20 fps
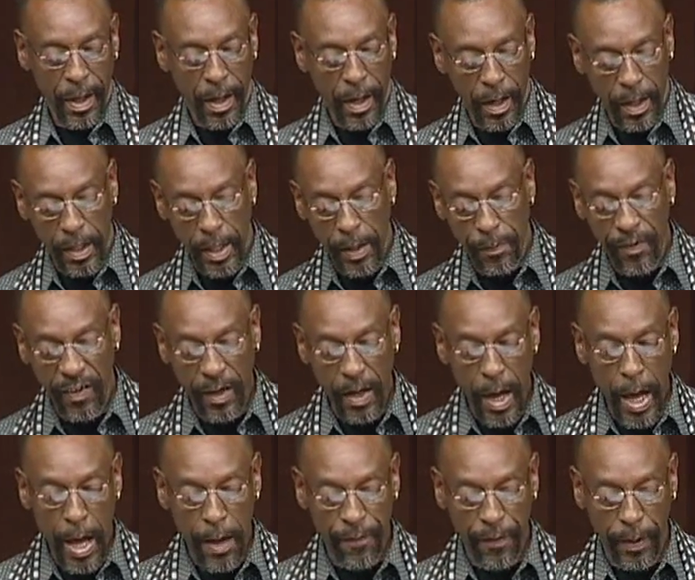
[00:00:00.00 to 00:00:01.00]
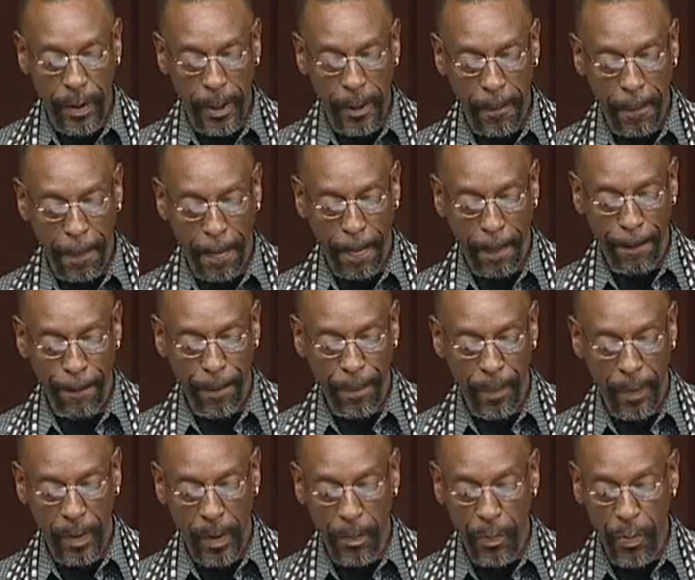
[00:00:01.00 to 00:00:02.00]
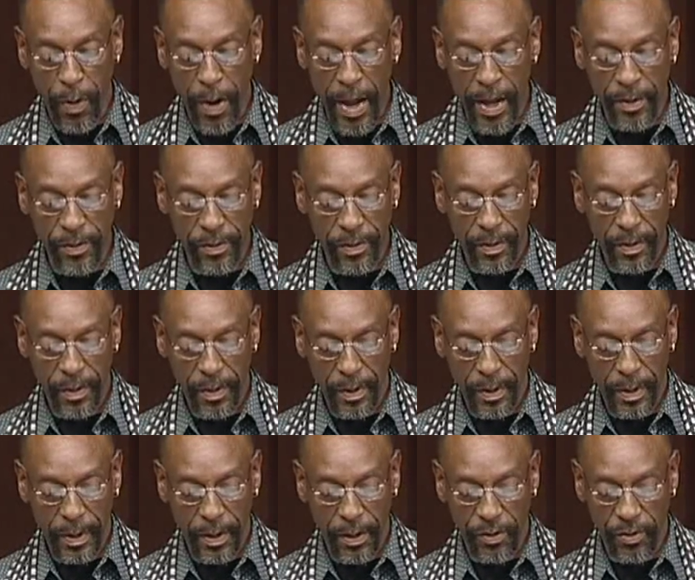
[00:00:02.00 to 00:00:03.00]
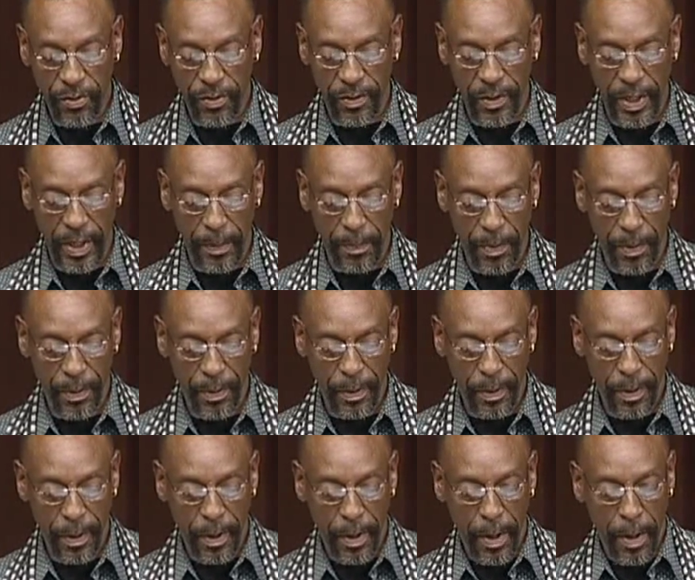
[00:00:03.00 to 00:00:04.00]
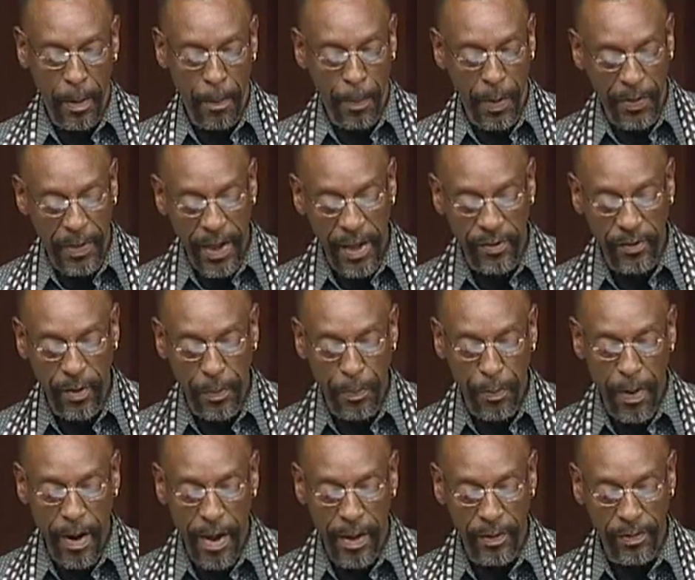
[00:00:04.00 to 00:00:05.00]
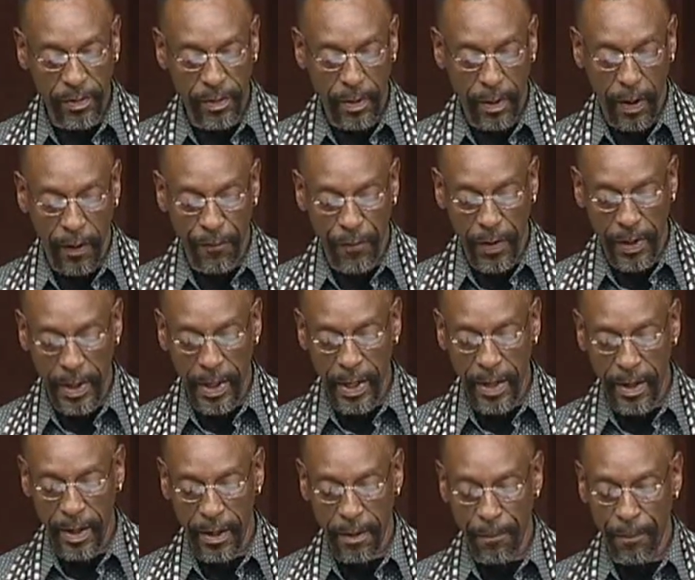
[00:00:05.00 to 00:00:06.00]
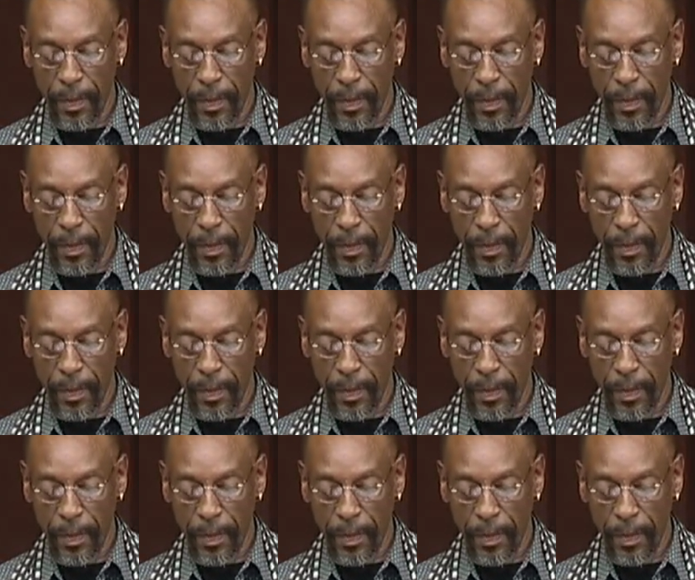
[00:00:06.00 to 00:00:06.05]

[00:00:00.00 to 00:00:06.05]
A cup of coffee. The price is steep, but that's the price of forgetting